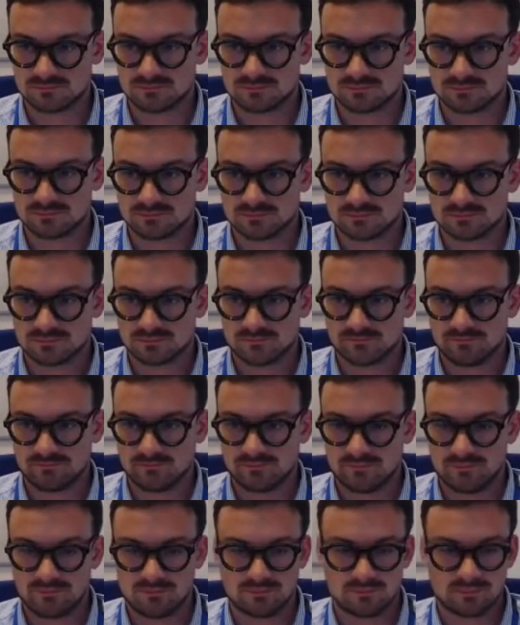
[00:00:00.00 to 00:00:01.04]

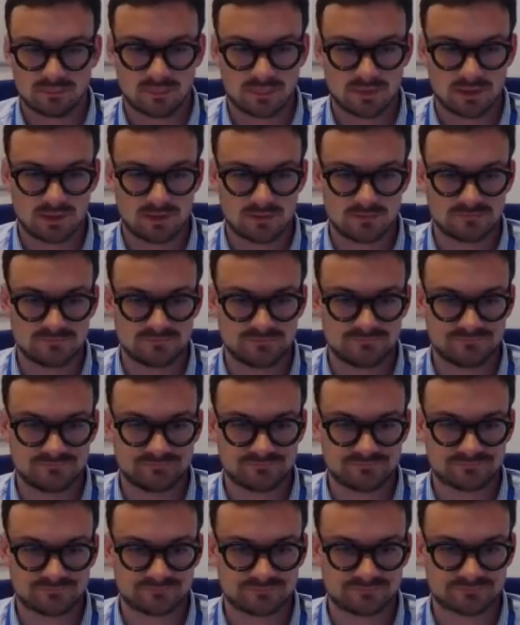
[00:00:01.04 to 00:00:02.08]

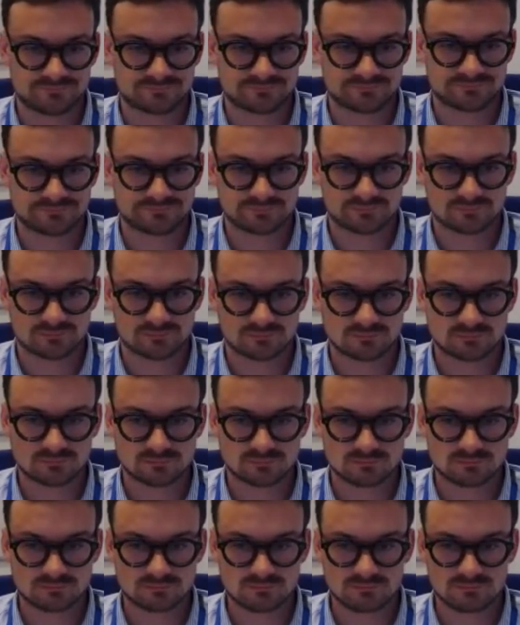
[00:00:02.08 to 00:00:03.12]

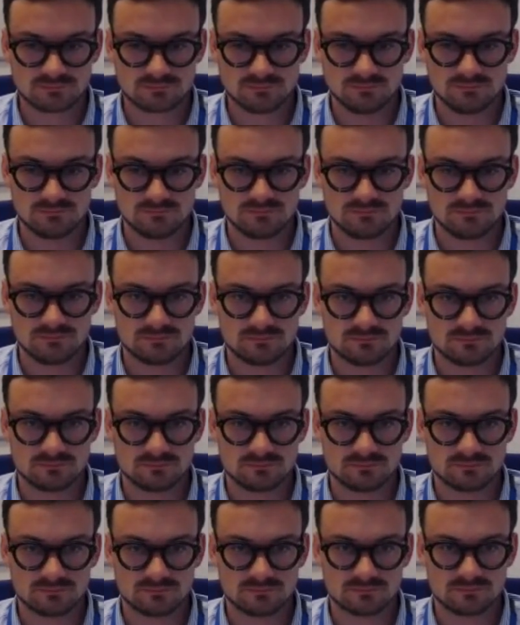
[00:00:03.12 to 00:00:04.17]

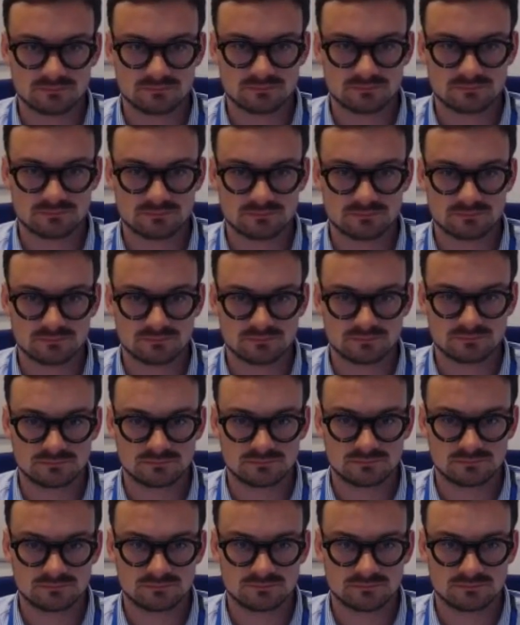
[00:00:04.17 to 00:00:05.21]

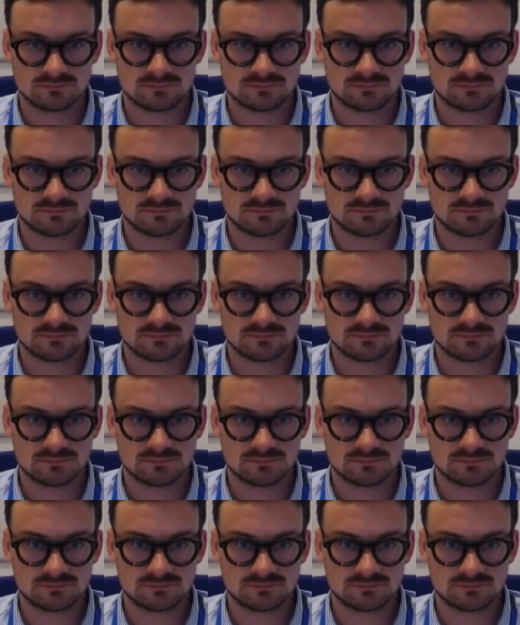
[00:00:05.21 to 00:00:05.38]
(not speaking)